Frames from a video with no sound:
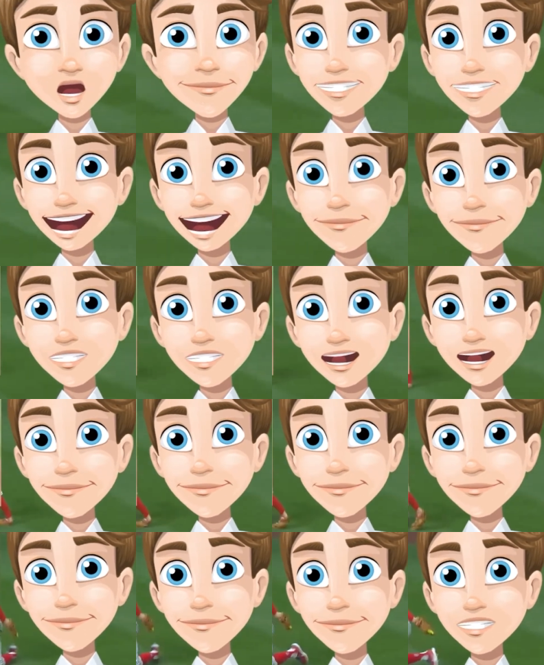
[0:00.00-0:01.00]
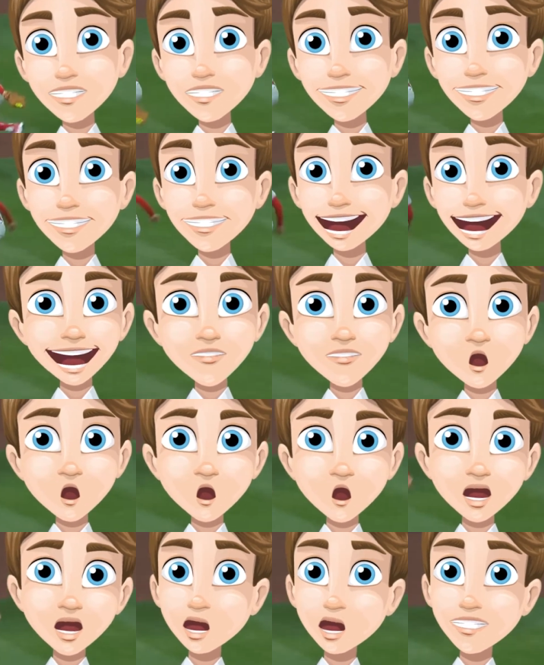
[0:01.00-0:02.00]
in baseball. He came from the
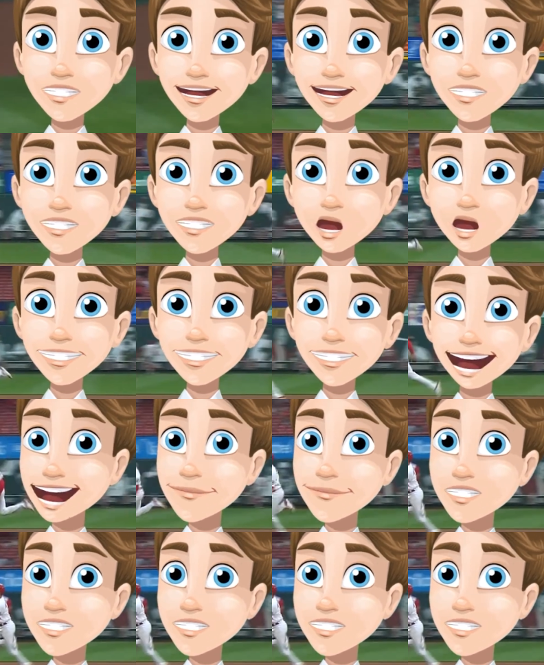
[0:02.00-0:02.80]
Rockies and was a